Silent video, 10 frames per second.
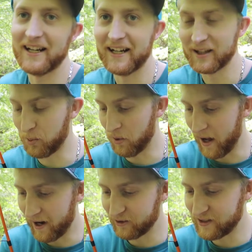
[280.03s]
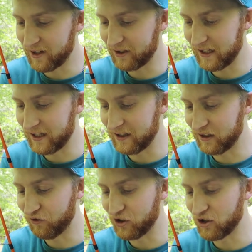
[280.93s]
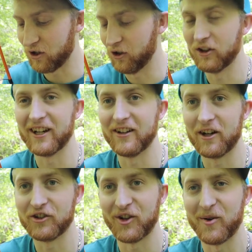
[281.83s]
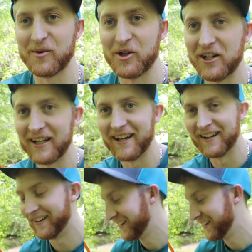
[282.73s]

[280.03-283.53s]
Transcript: to get the pliers out to get this fish unhooked, and then I'll show him to you again.